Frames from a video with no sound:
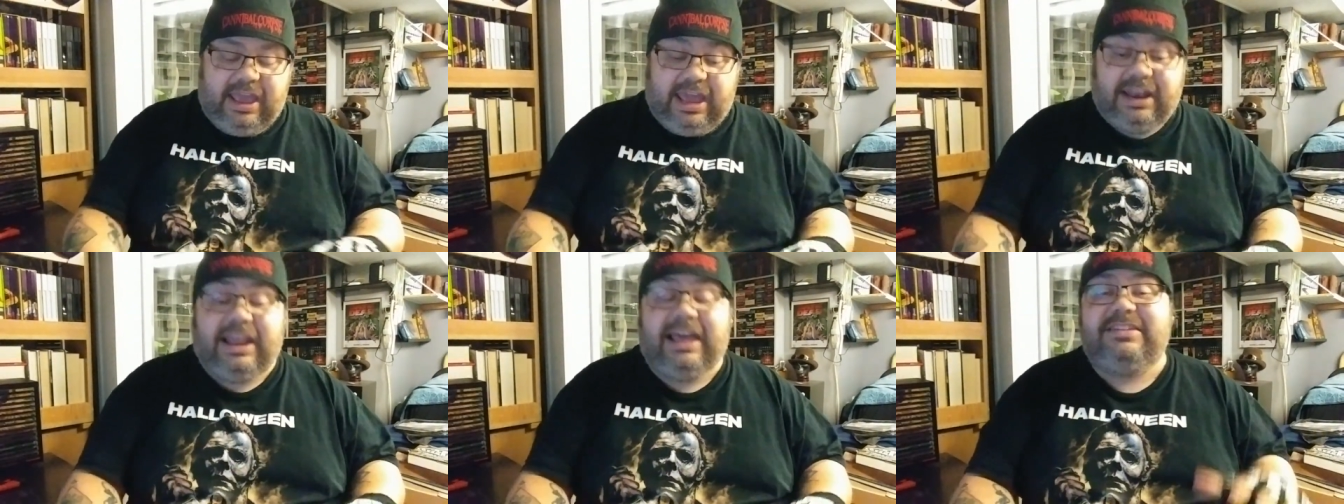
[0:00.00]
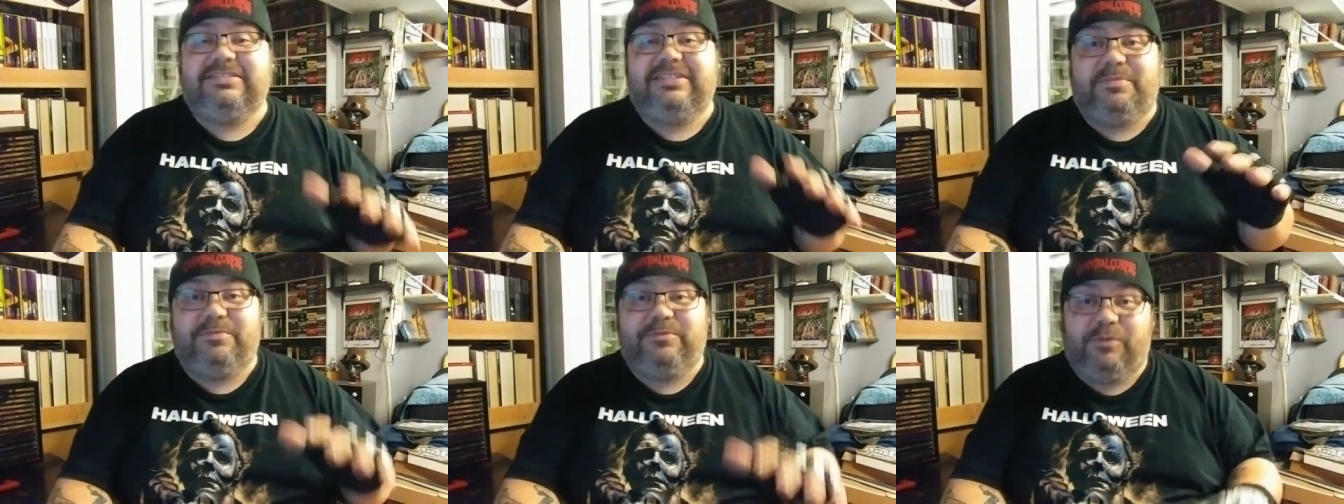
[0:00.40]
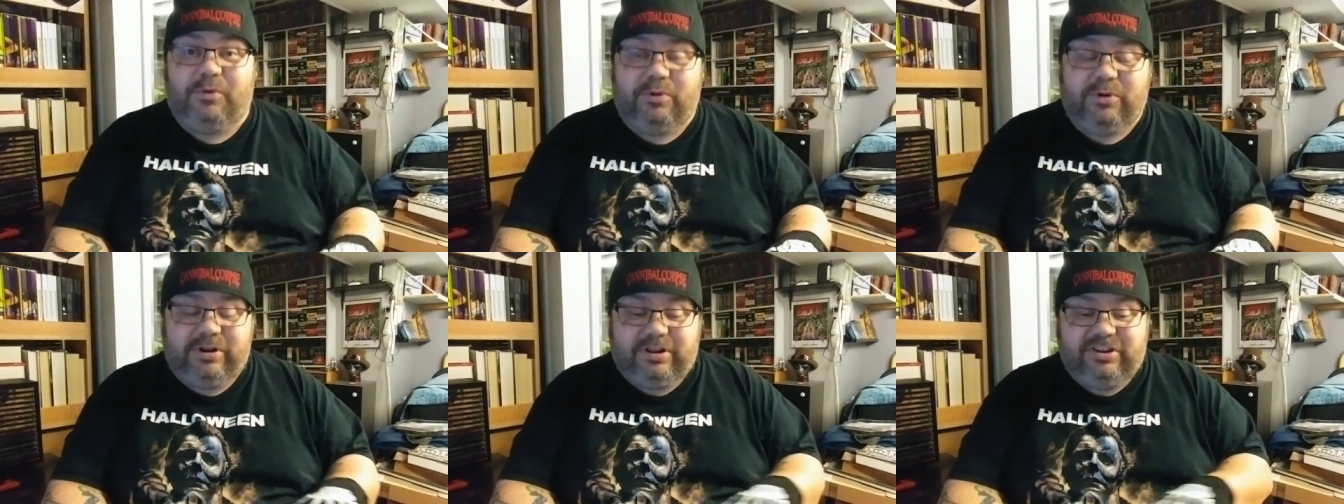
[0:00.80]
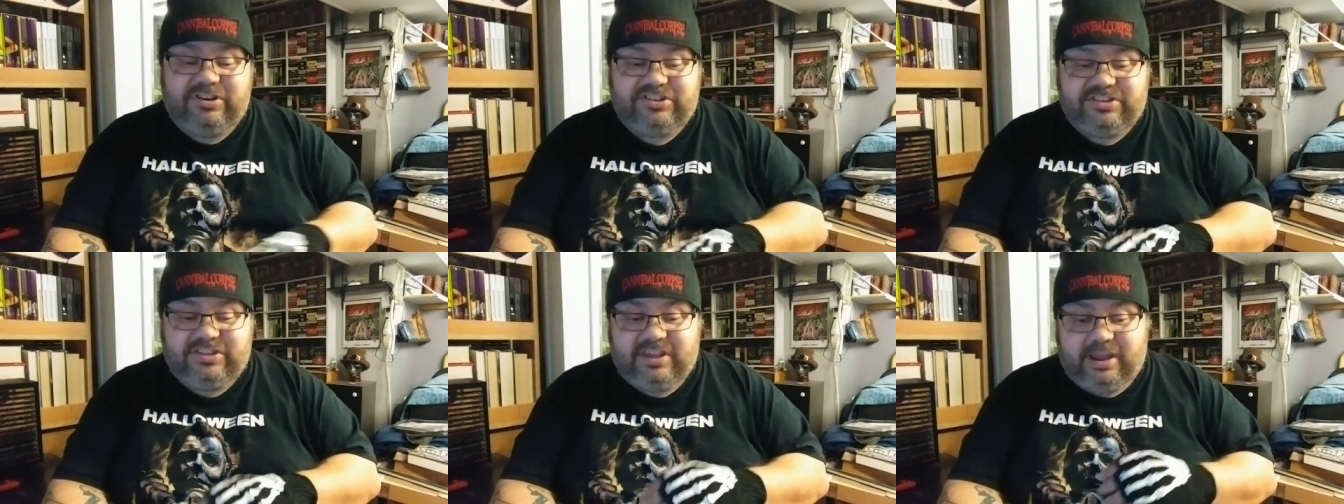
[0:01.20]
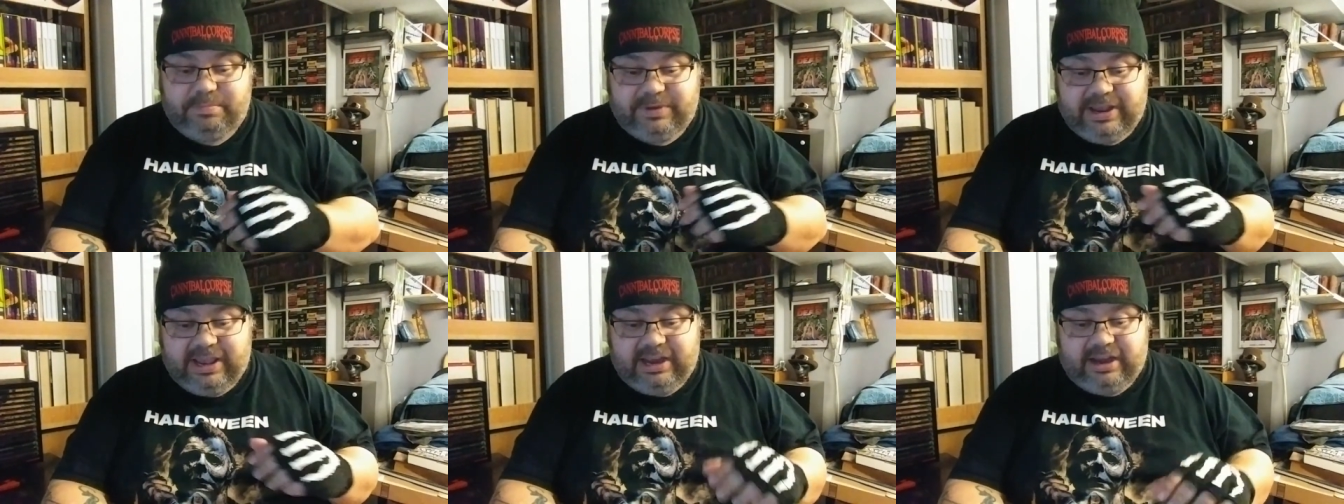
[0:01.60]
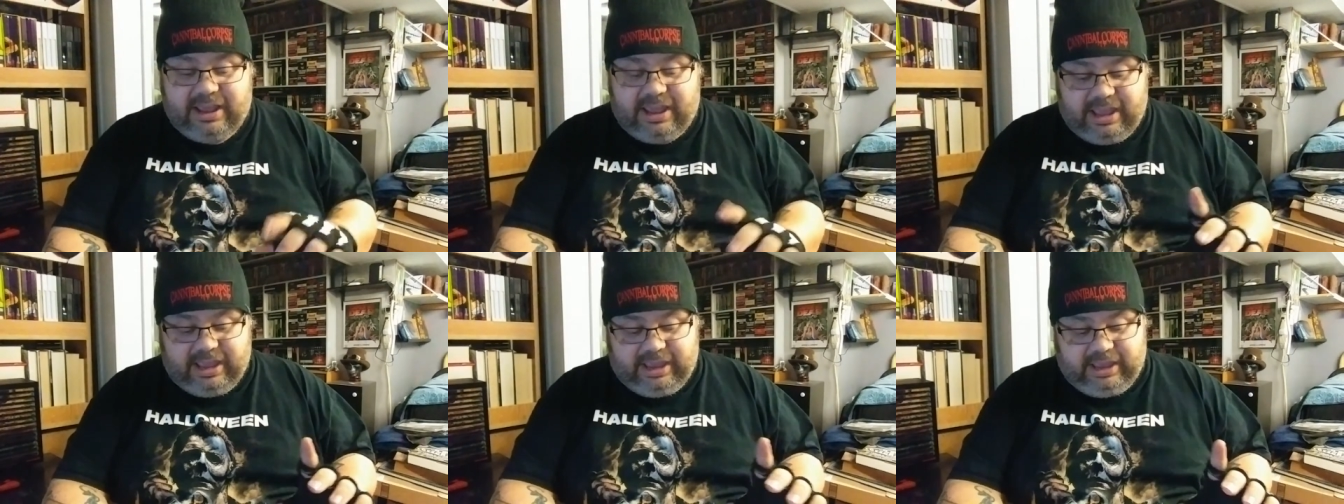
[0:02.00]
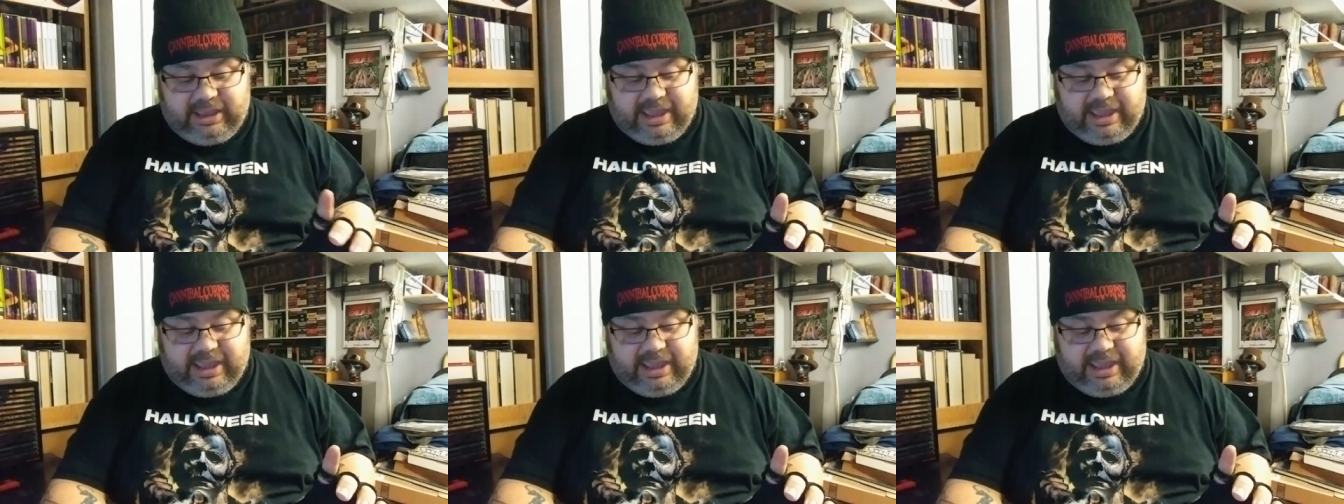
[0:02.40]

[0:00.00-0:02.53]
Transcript: And last up for just the update, I